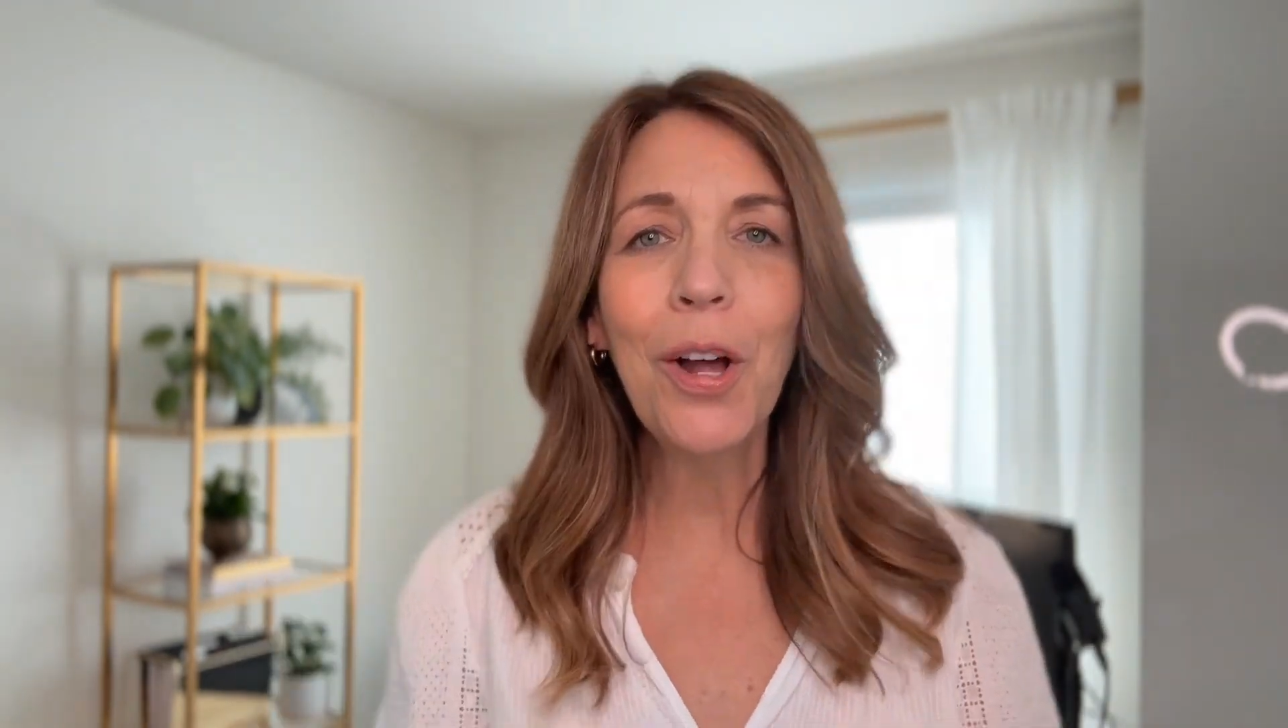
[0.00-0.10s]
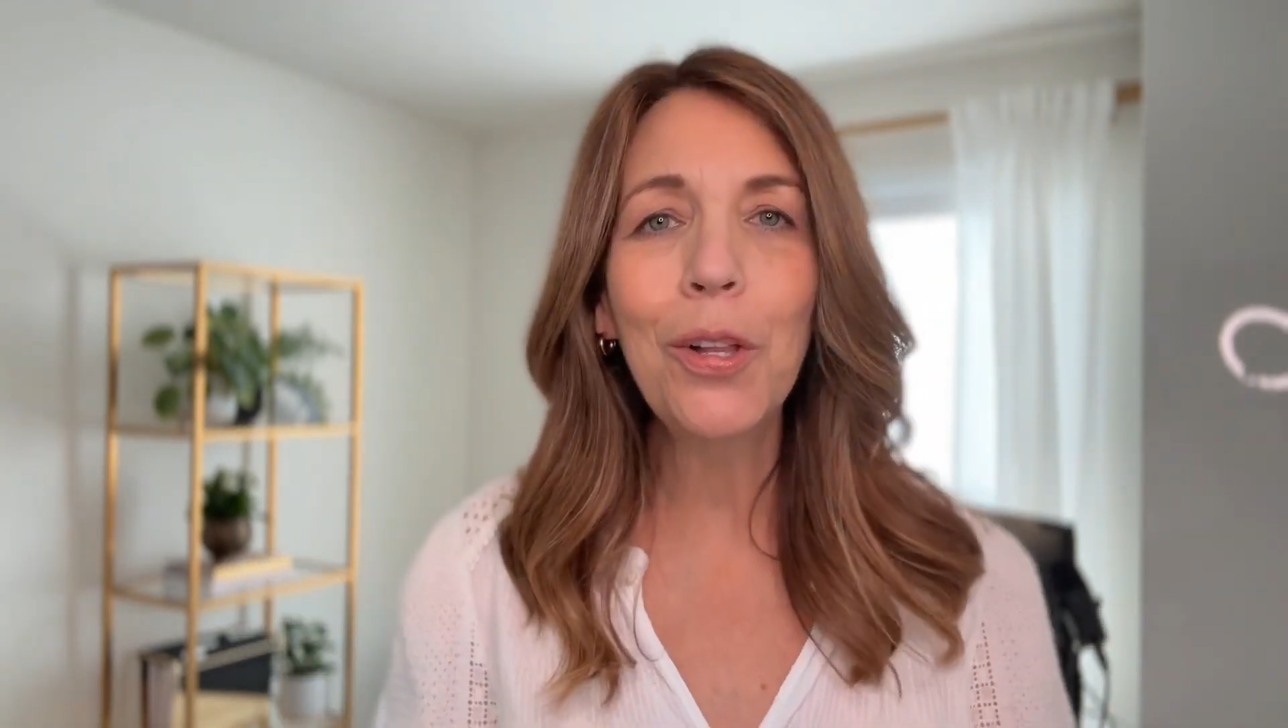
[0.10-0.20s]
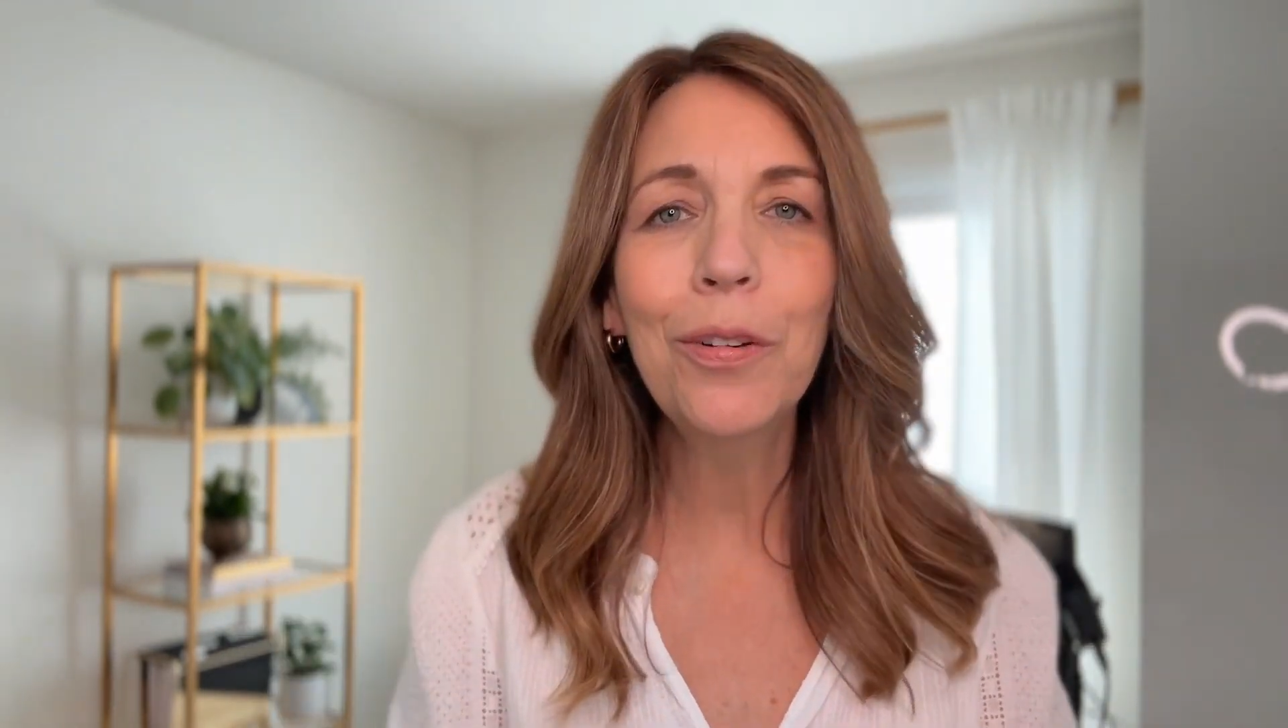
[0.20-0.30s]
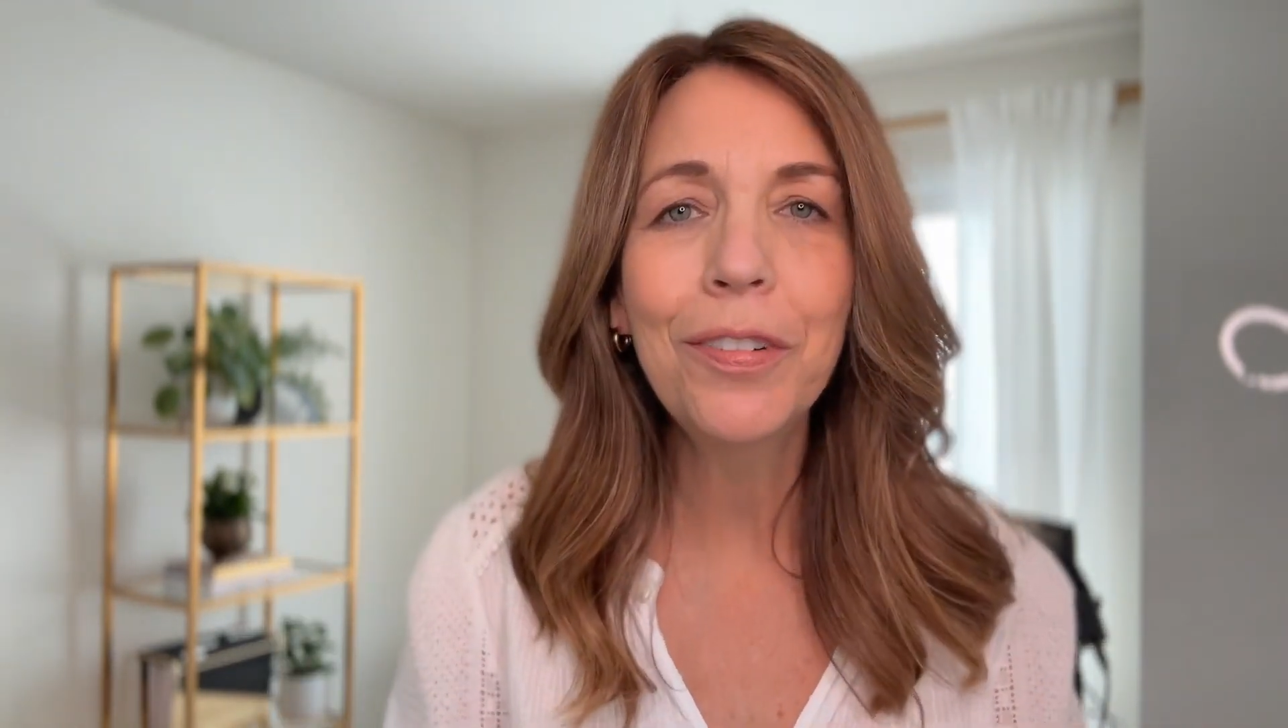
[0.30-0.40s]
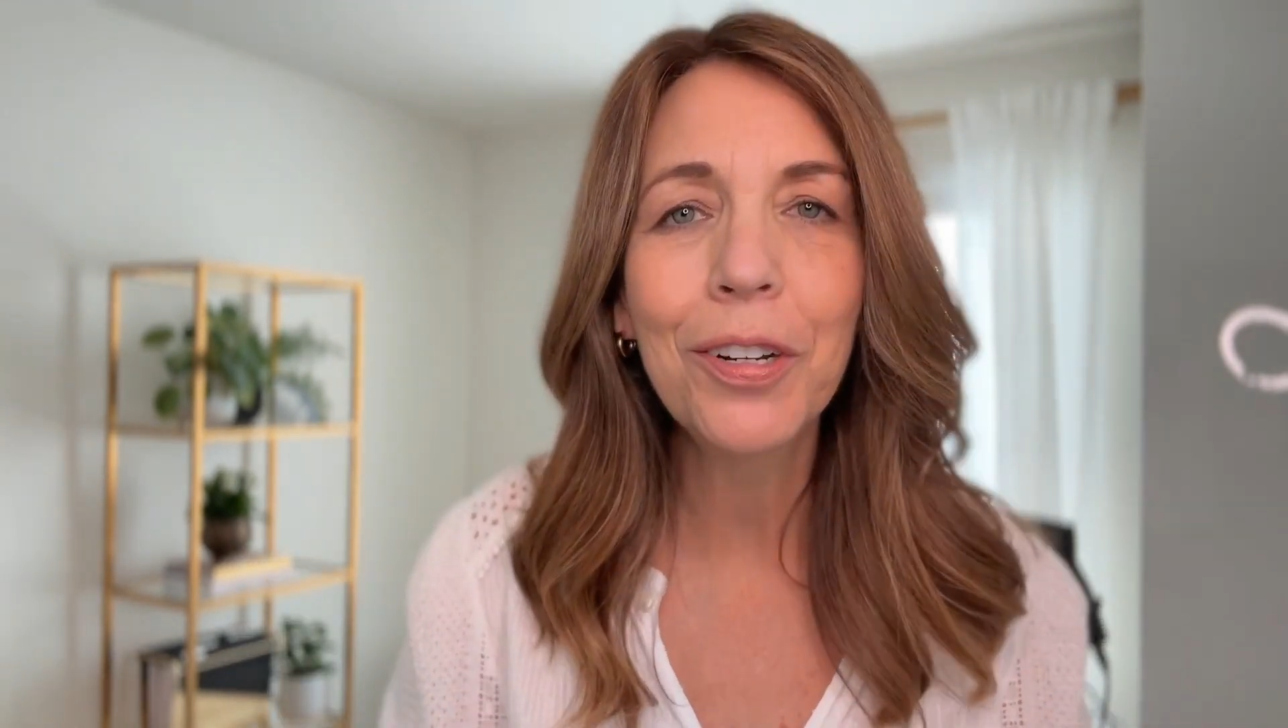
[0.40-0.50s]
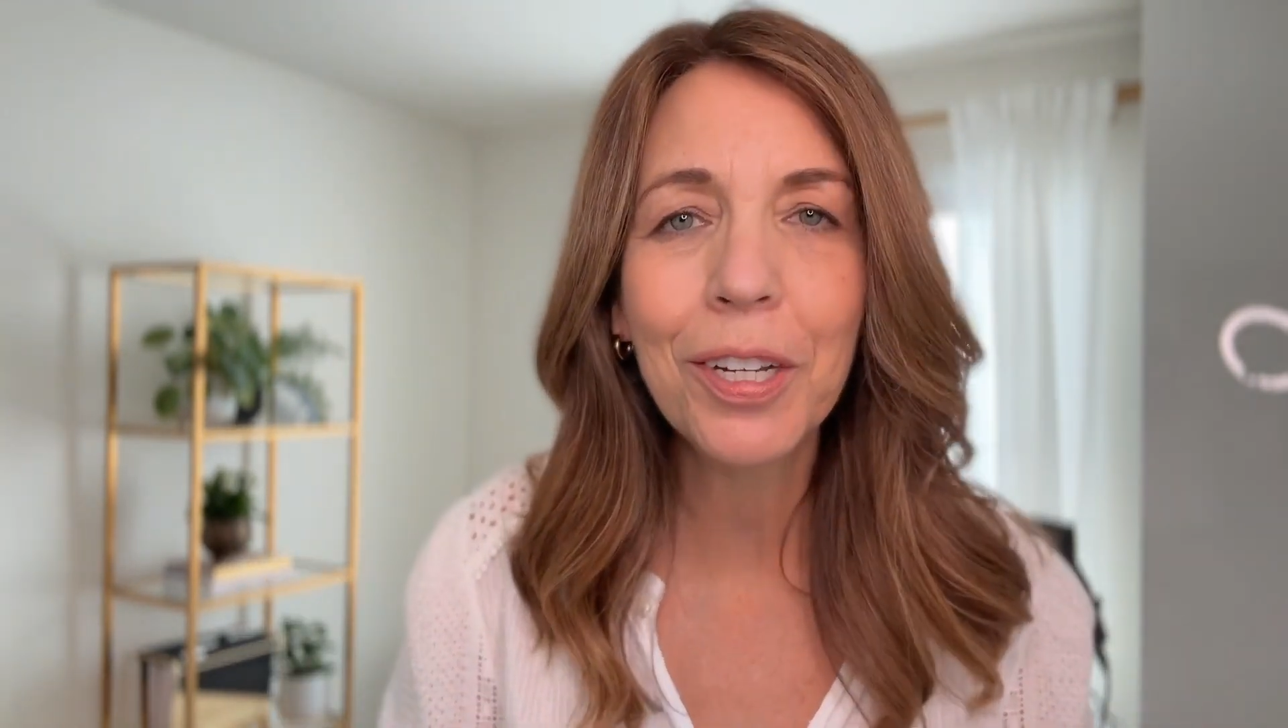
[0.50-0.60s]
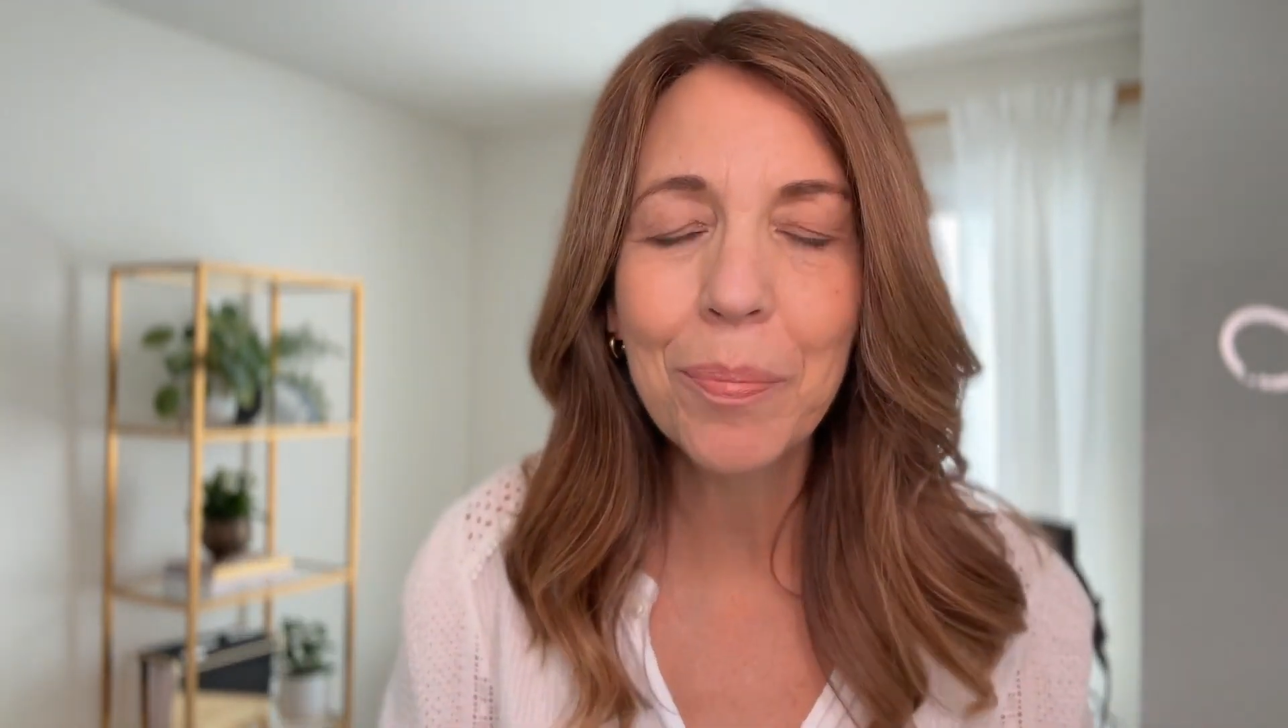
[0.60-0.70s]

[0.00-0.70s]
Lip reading: all over your